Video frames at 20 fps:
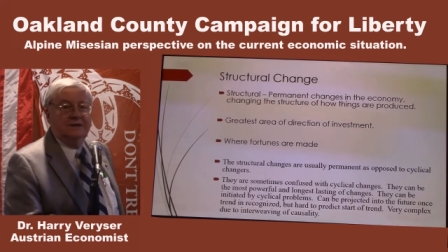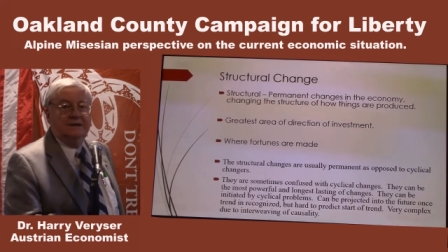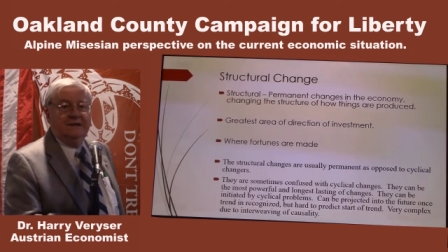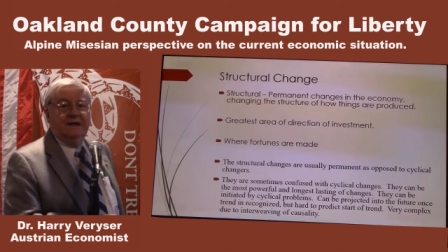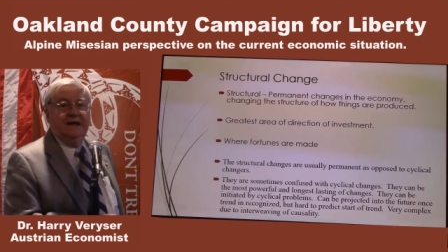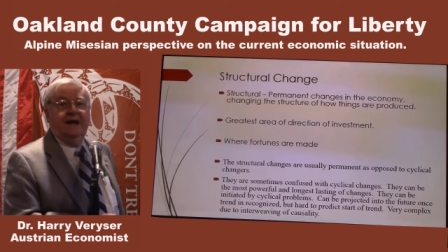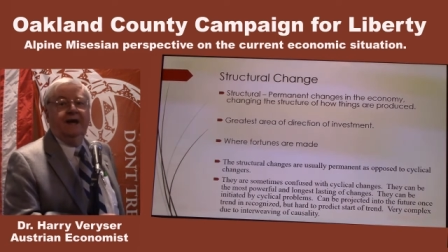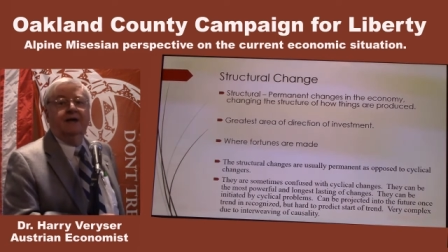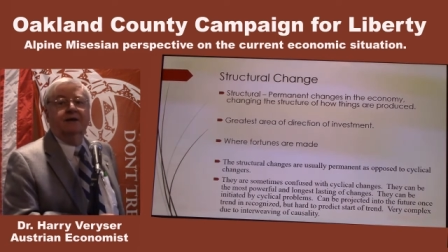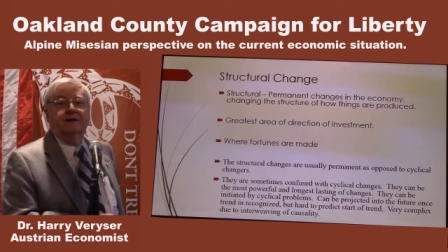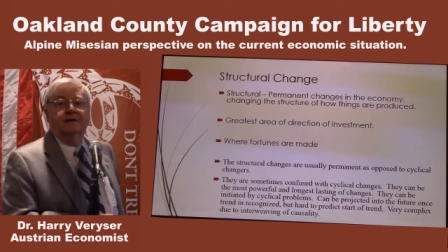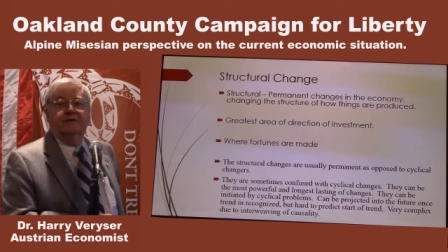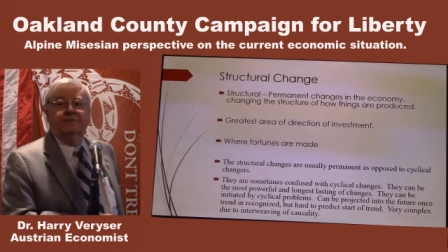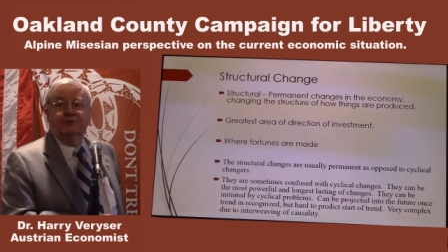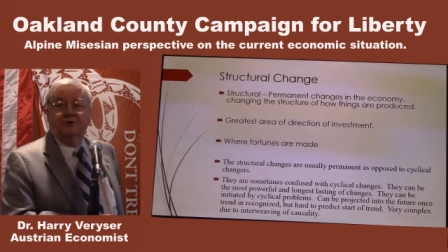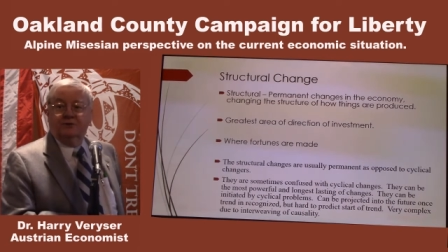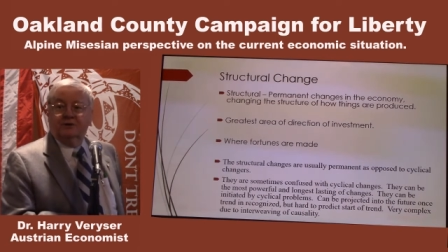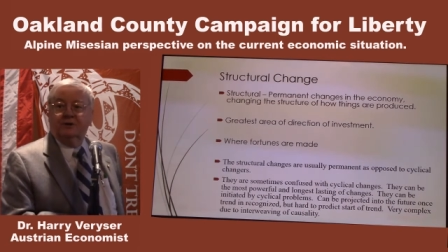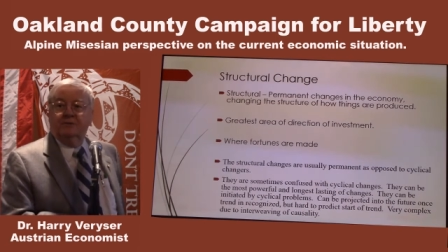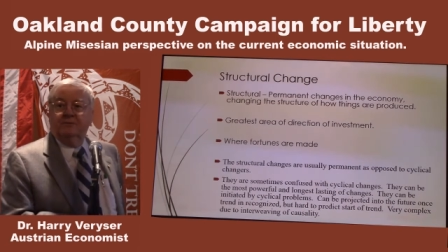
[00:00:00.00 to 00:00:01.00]
And if
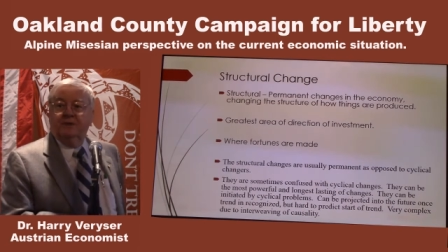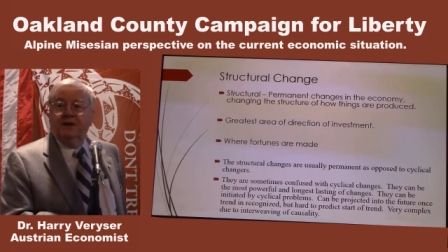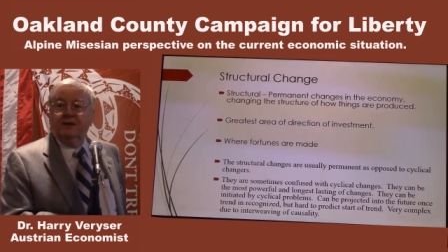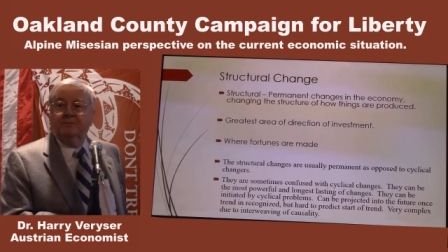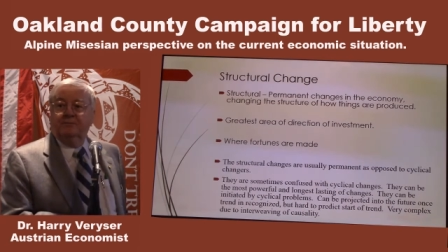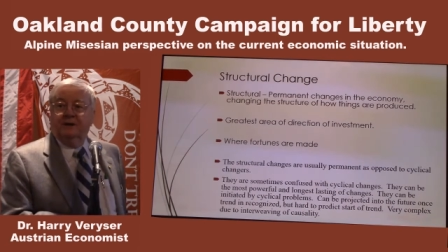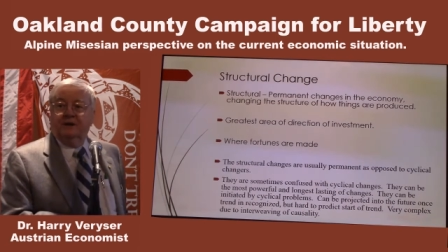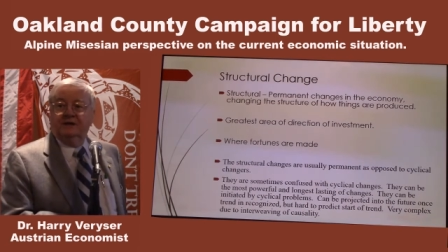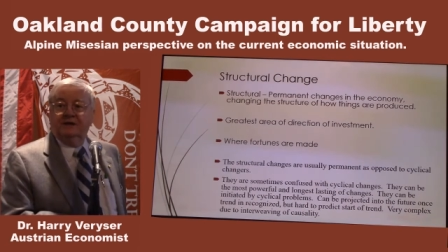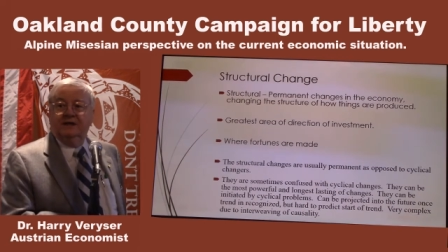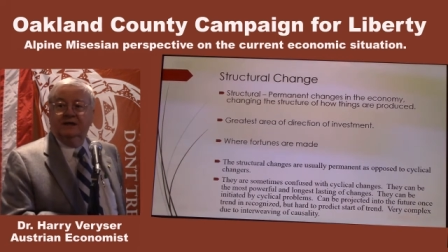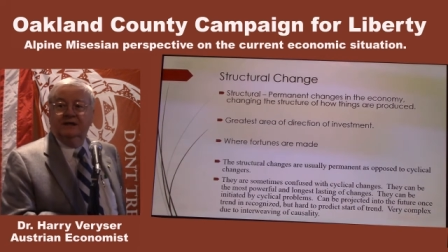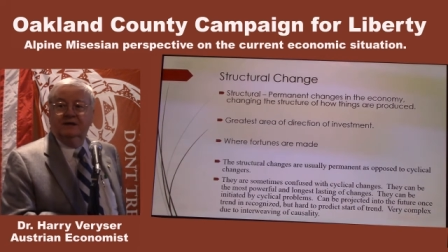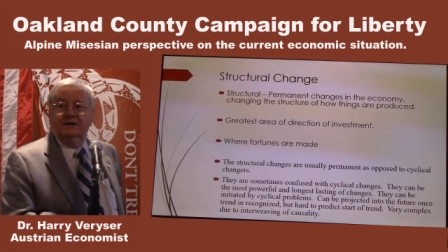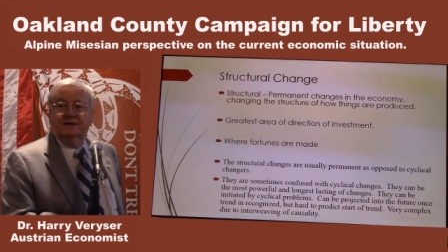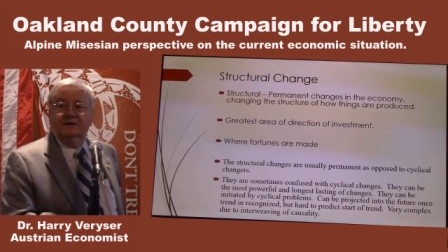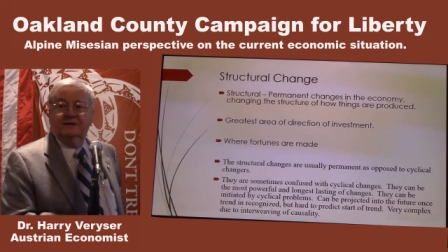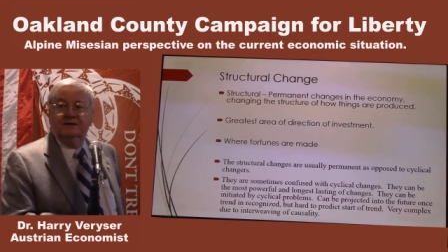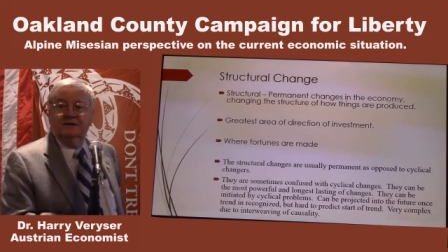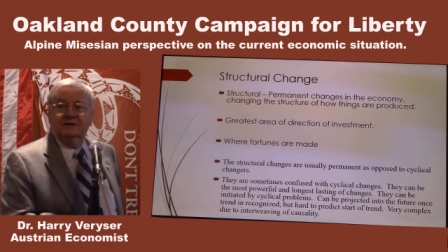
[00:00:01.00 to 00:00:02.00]
you're going to make money,
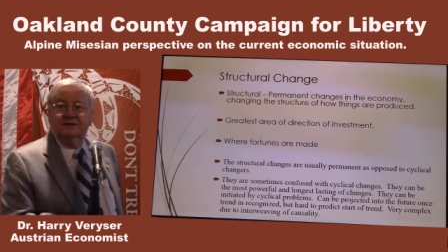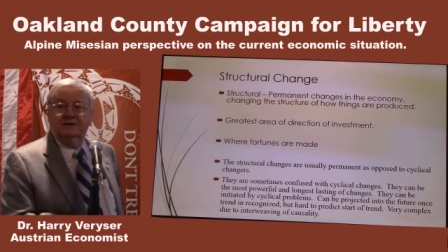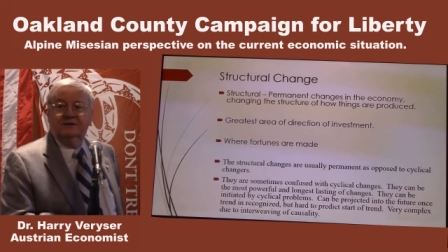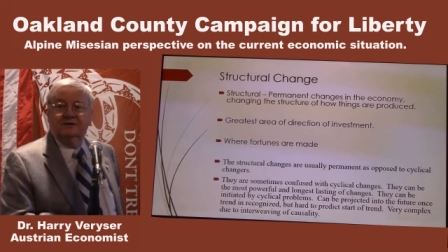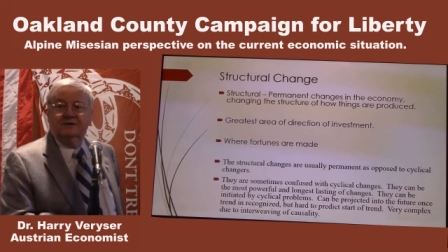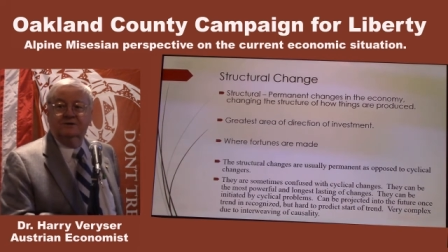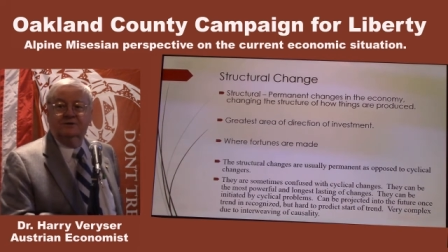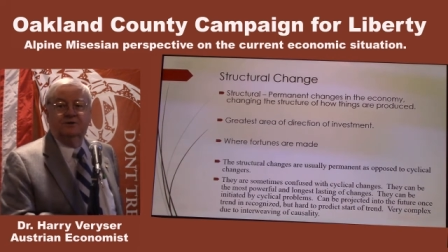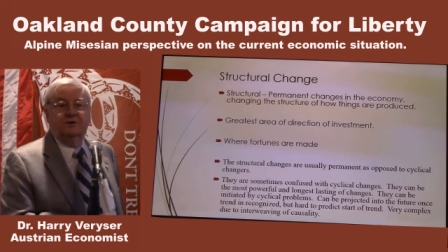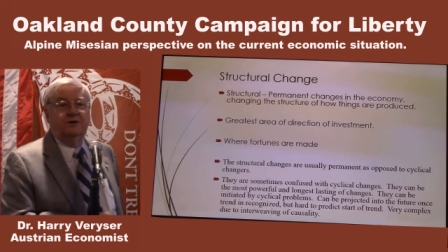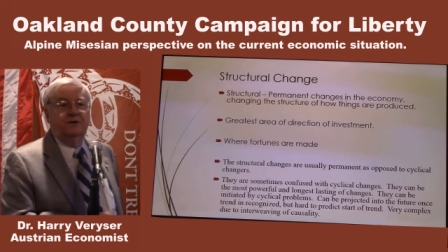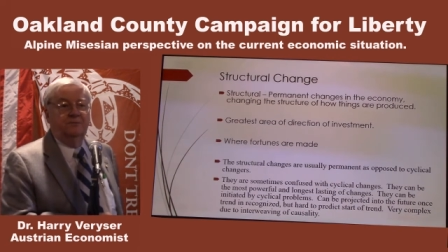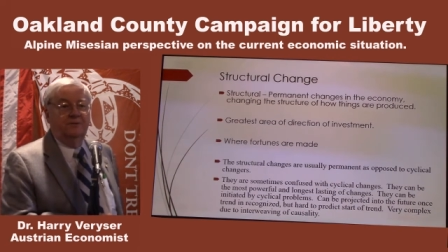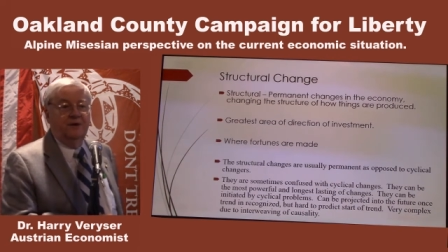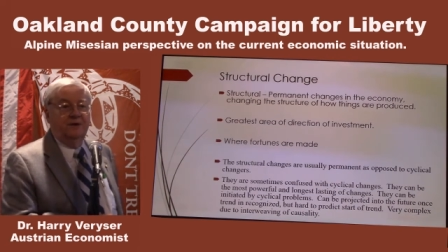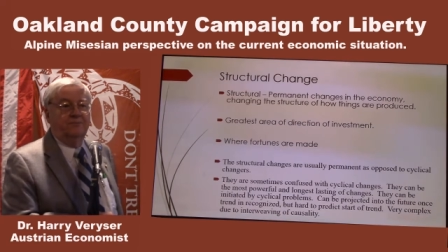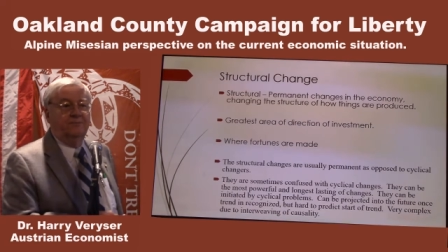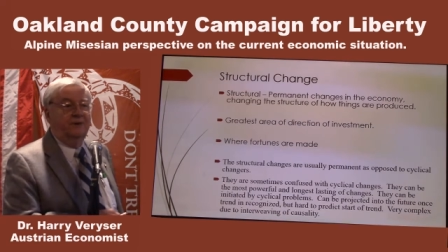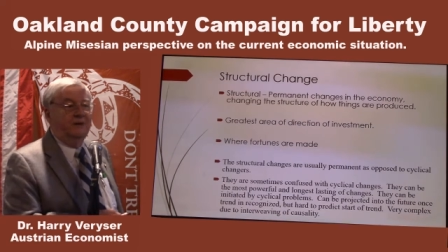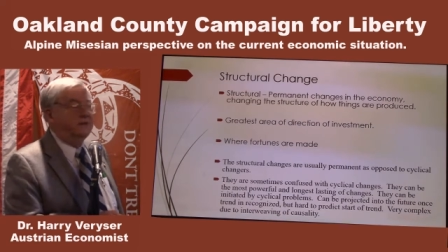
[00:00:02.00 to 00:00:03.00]
you're going to
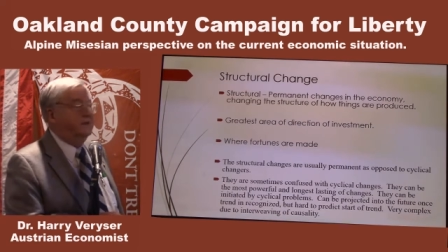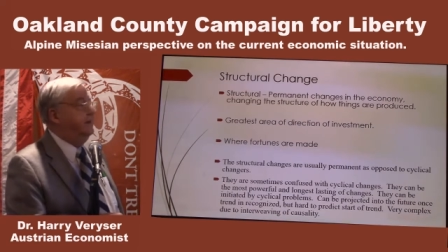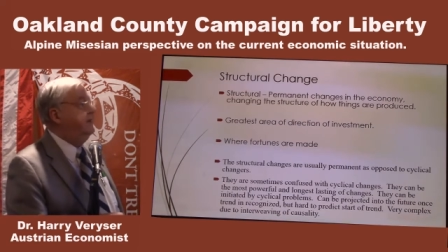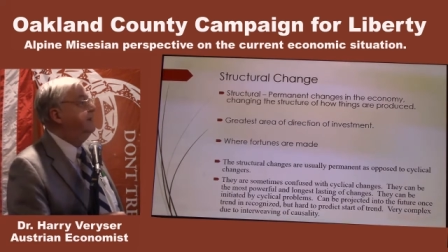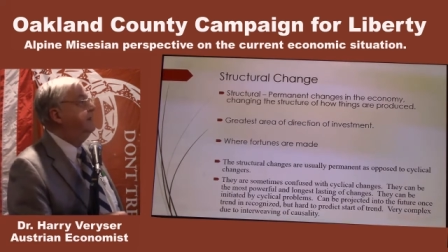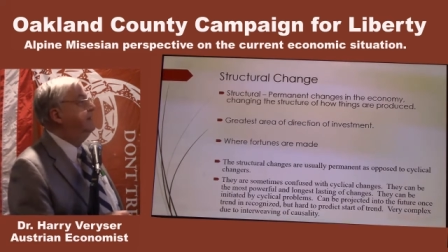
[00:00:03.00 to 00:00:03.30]
make money